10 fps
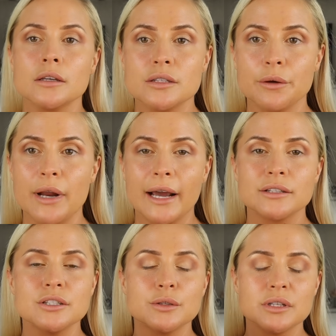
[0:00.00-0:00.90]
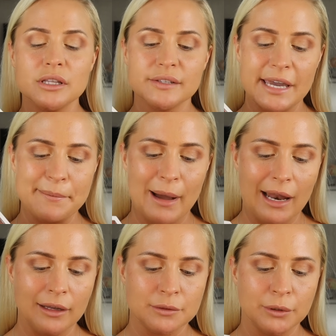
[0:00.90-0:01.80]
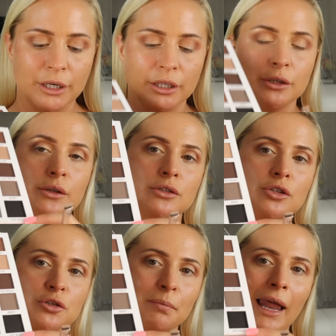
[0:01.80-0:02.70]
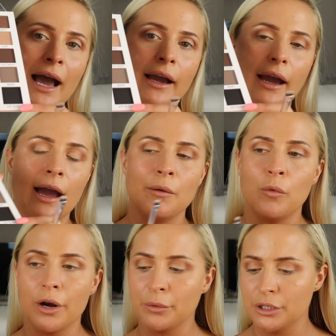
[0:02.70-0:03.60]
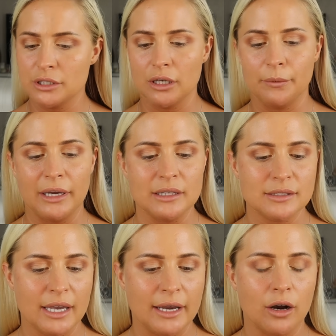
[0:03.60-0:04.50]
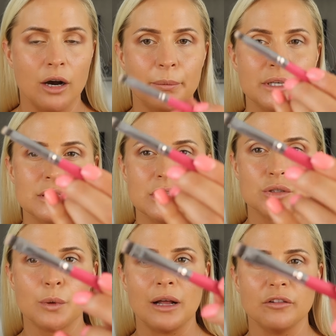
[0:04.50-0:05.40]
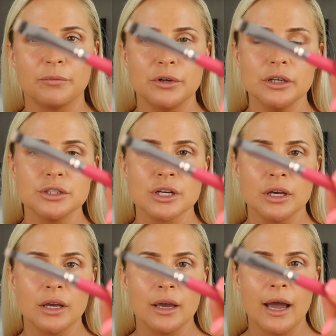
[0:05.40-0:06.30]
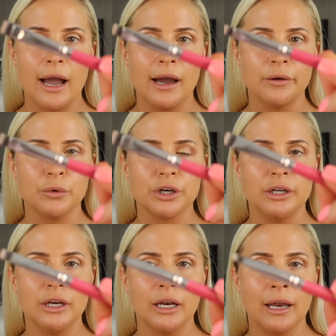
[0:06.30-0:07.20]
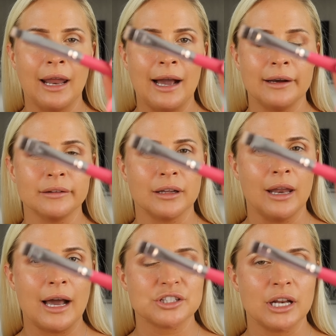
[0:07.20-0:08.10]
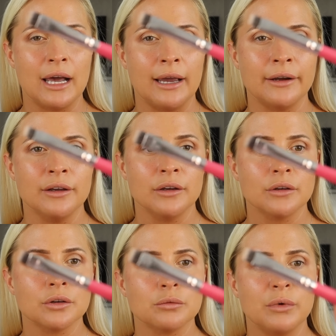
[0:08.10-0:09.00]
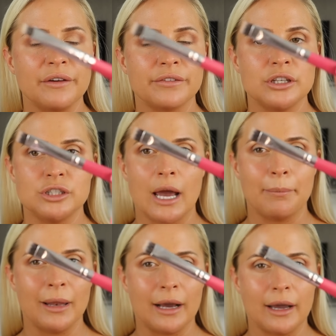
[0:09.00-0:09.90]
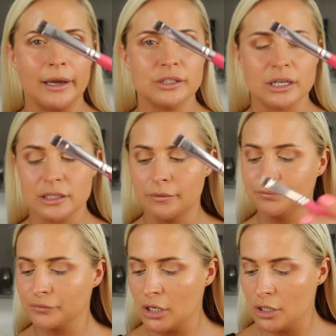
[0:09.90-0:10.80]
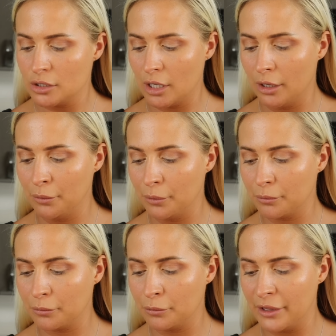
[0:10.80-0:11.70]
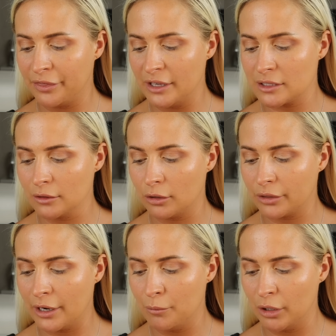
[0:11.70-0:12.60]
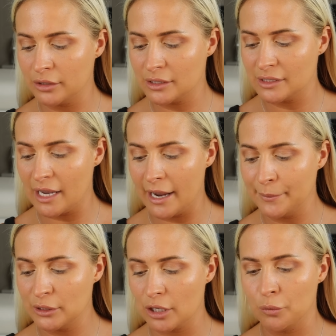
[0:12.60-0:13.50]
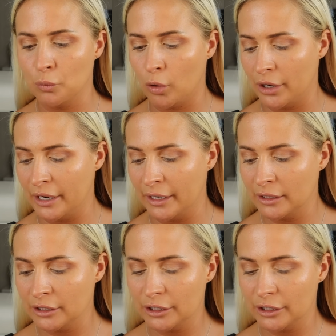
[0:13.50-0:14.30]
So next, using the same palette, we're going to use just black, and what I'm going to do is take our PC12 brush and we're going to line the lash line with the jet black eyeshadow. So with this look that I'm wanting today, we don't want it